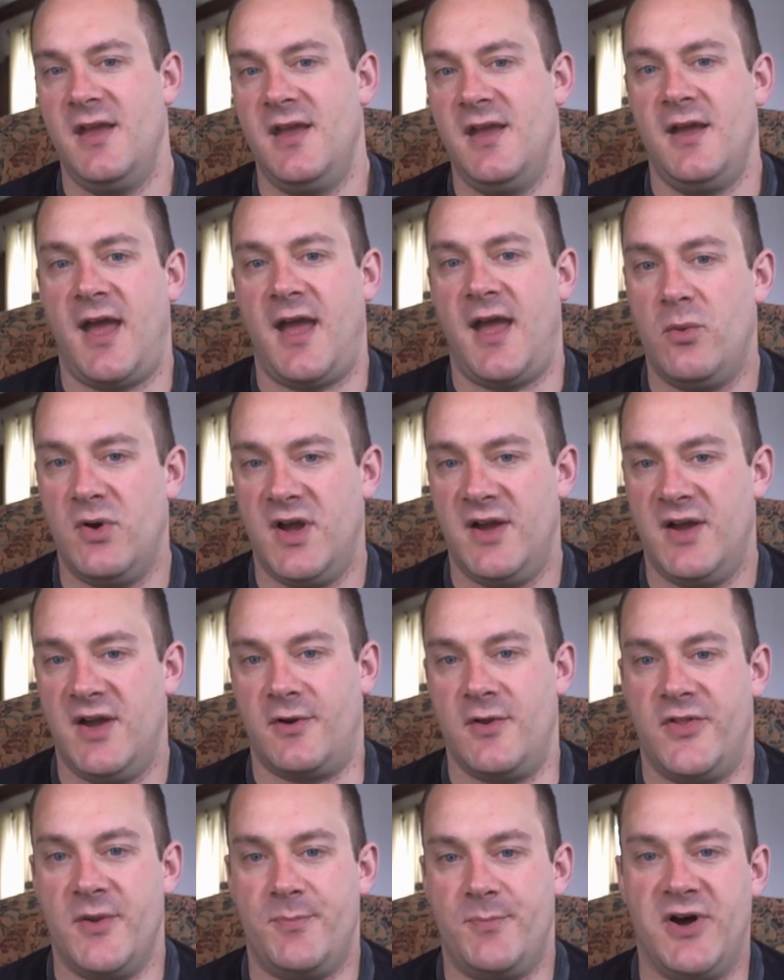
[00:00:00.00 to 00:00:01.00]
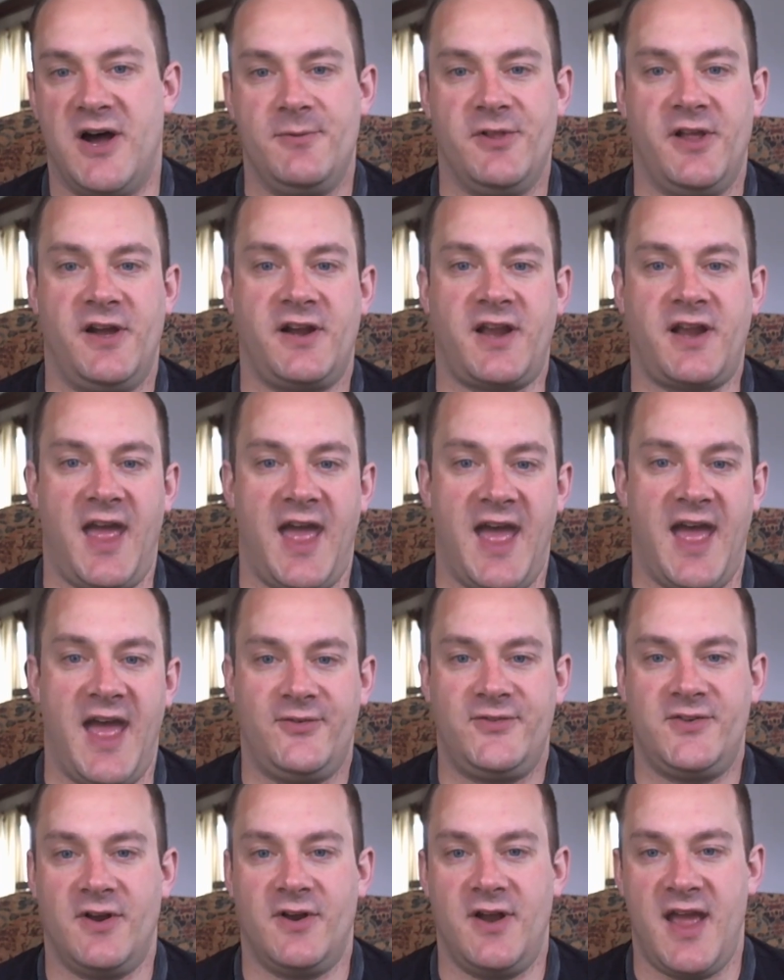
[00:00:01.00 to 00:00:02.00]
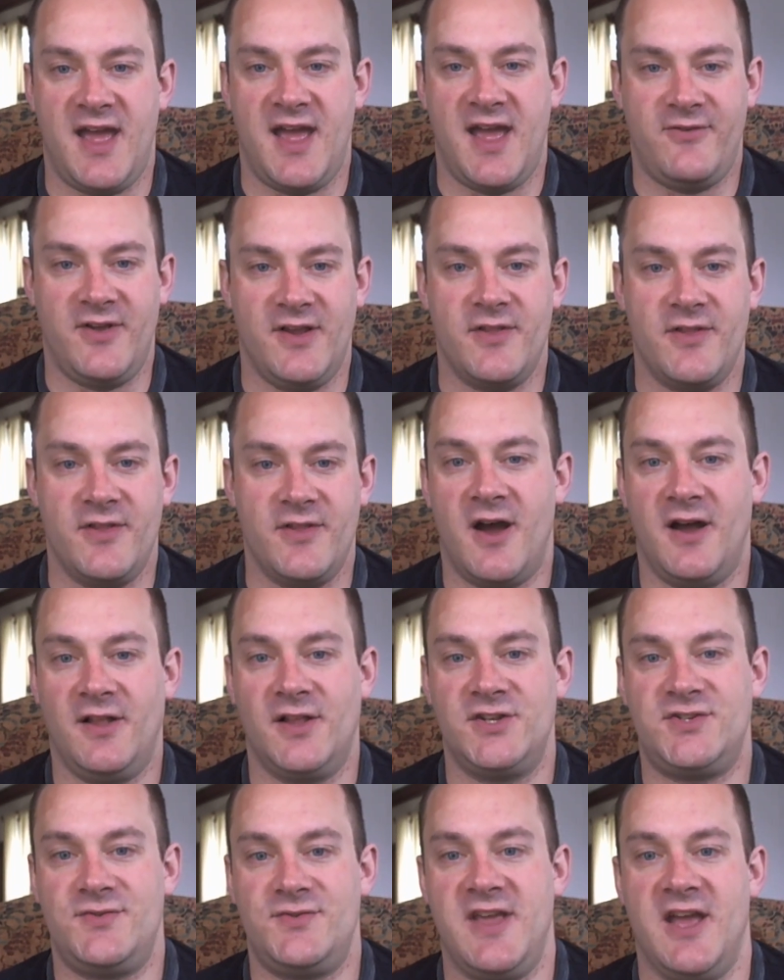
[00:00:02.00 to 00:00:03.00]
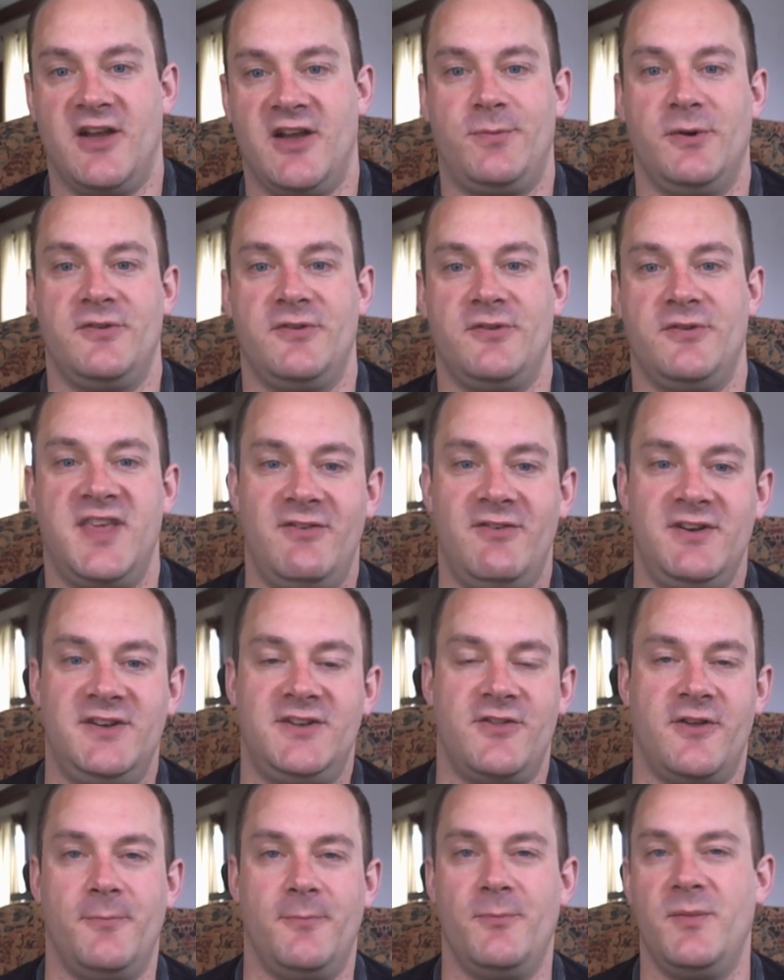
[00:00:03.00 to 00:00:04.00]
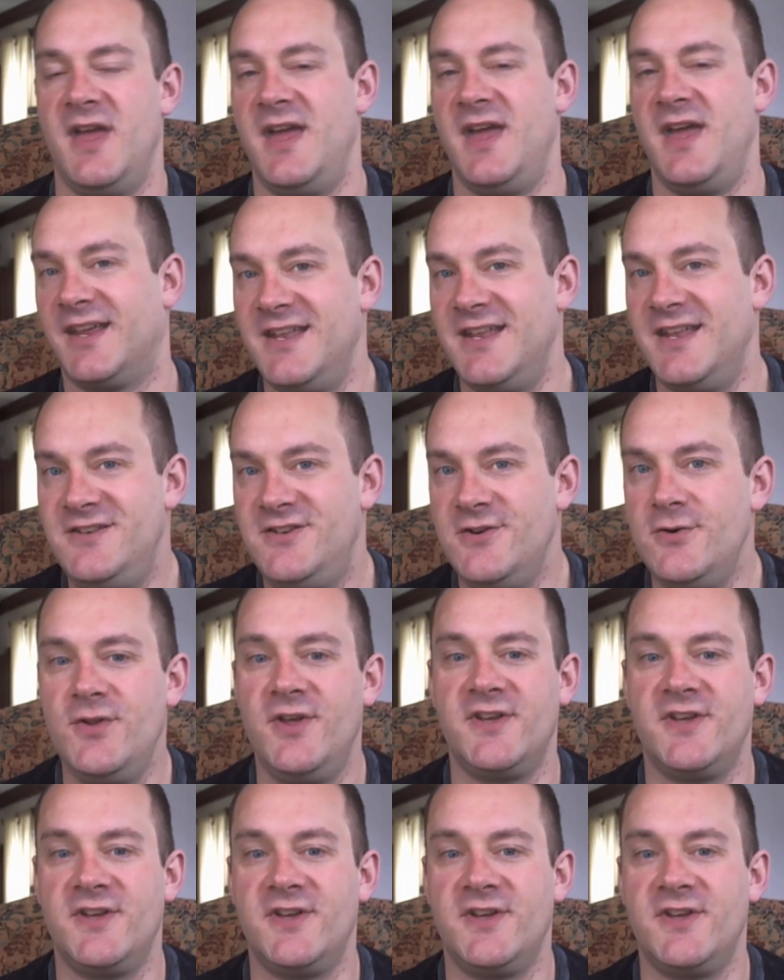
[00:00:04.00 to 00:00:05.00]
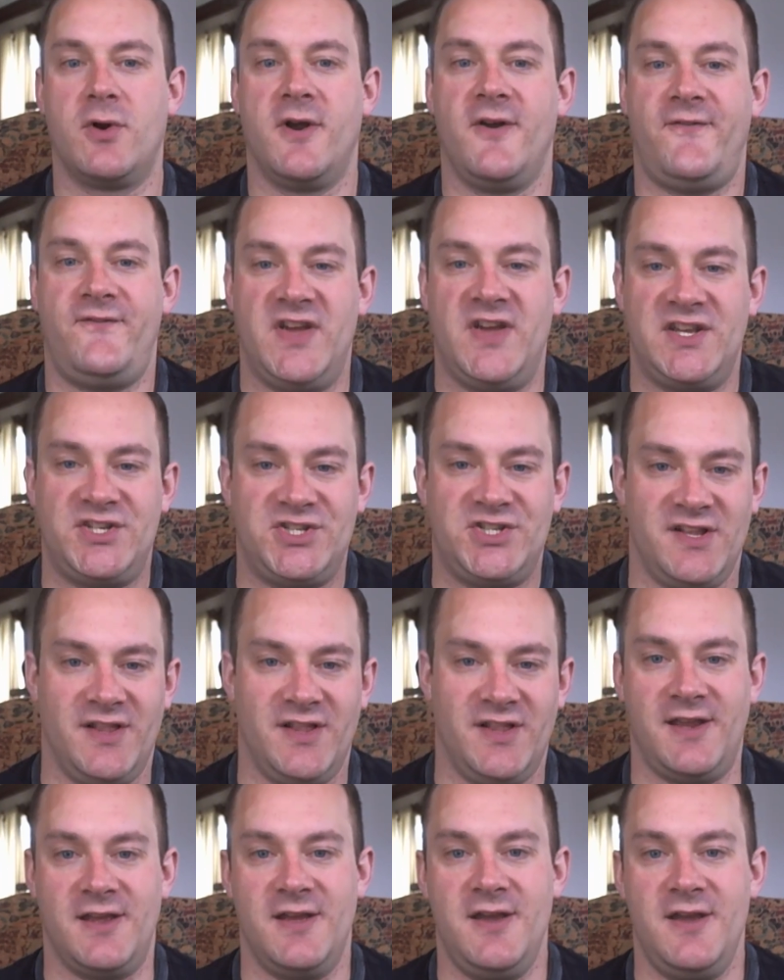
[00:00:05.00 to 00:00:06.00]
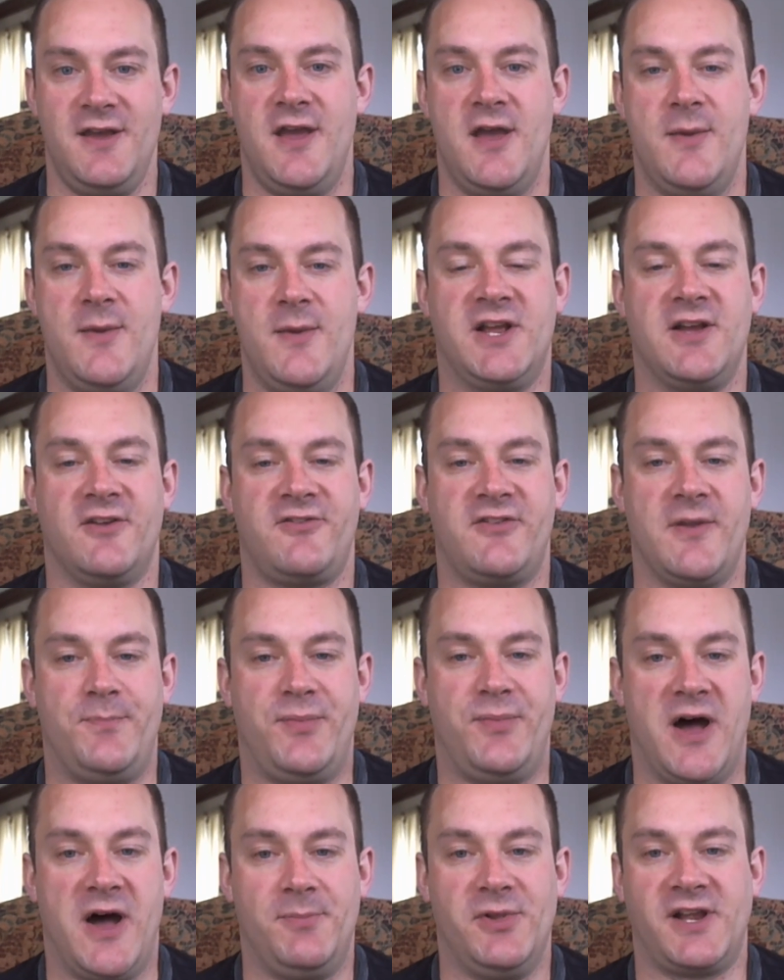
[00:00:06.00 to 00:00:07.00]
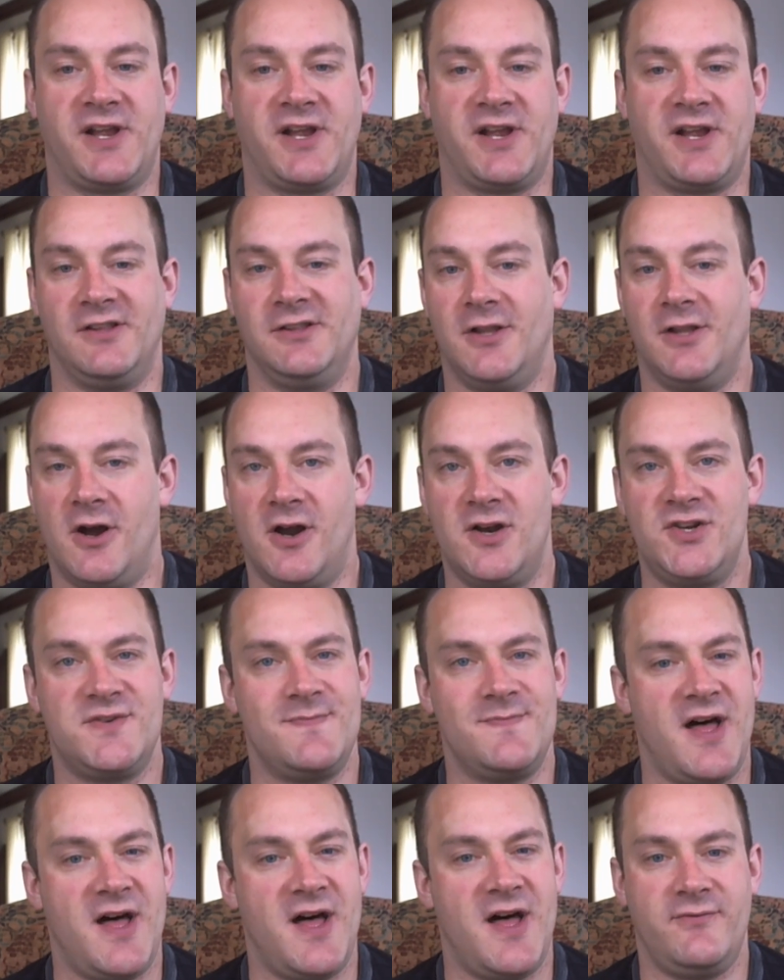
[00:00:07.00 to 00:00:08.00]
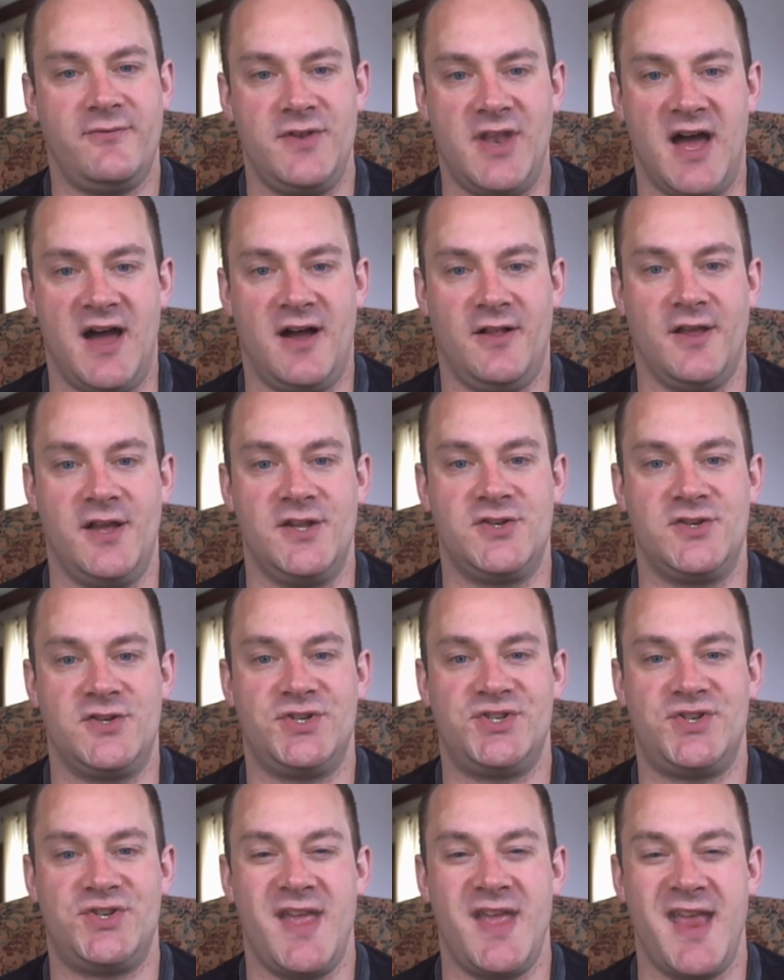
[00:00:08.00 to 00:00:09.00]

However, the public, after having the knowledge of the experts given to them, can do this more efficiently because the public has a large amount of knowledge which the